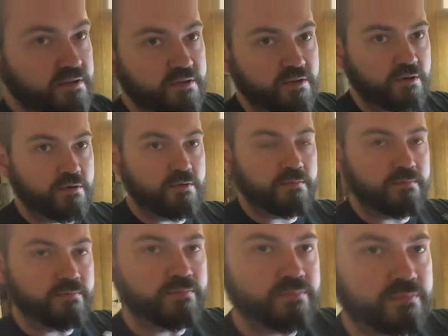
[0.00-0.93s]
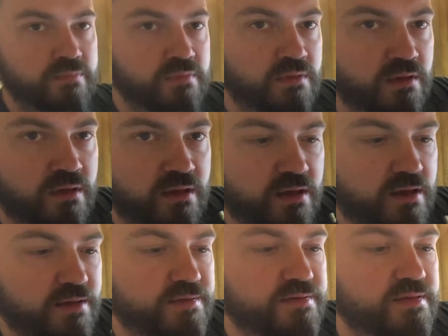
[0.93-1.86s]
to do
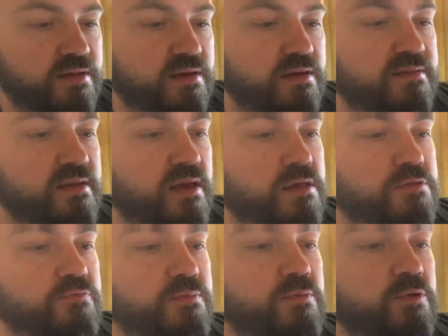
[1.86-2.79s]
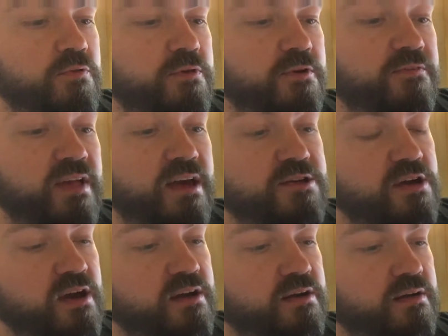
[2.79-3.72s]
is remove your flash
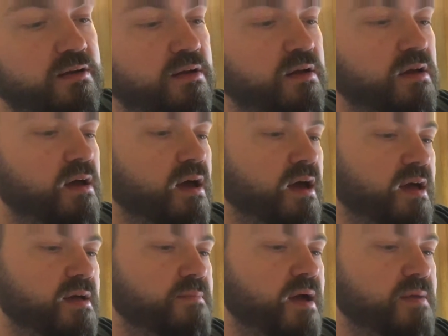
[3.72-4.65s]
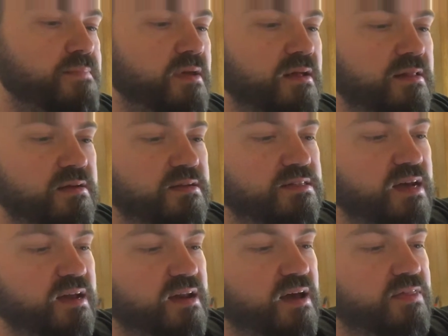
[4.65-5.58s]
hider. It might be a little
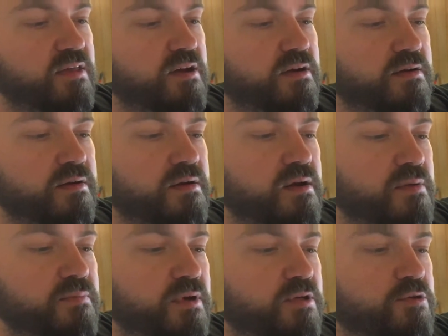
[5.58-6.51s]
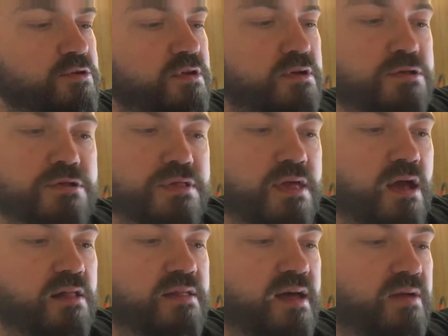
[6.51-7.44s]
tight on there, but usually it's just
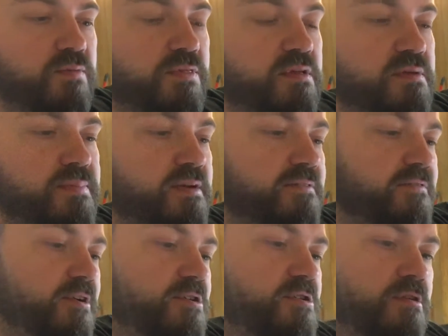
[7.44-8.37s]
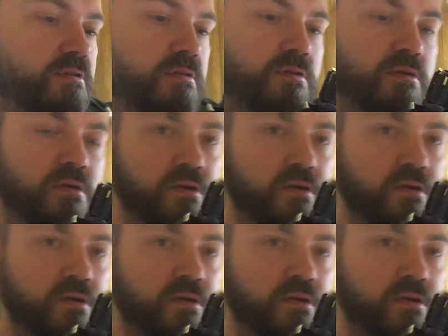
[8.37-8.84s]
held on with a little bit of friction